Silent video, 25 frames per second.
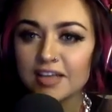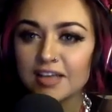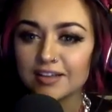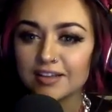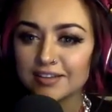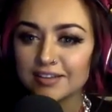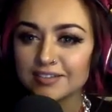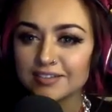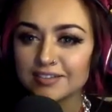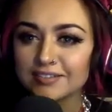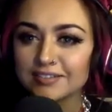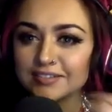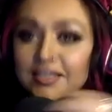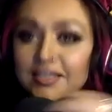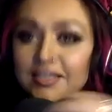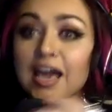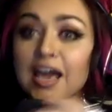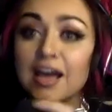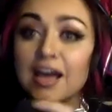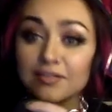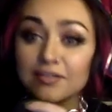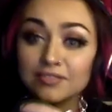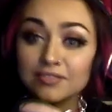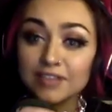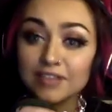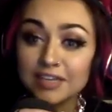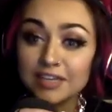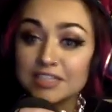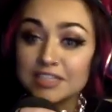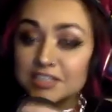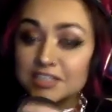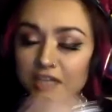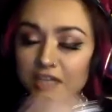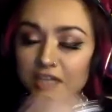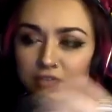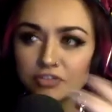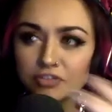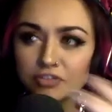like yeah, like
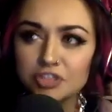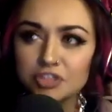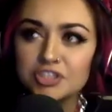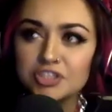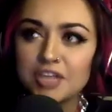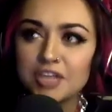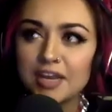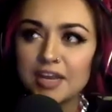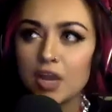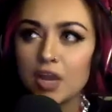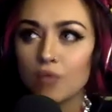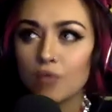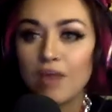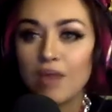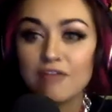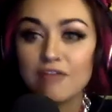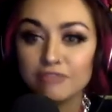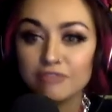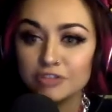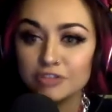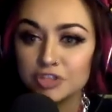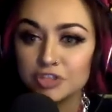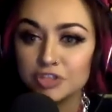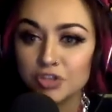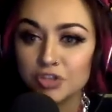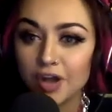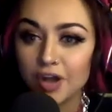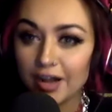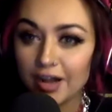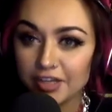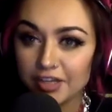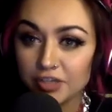instead of just sending a reference track,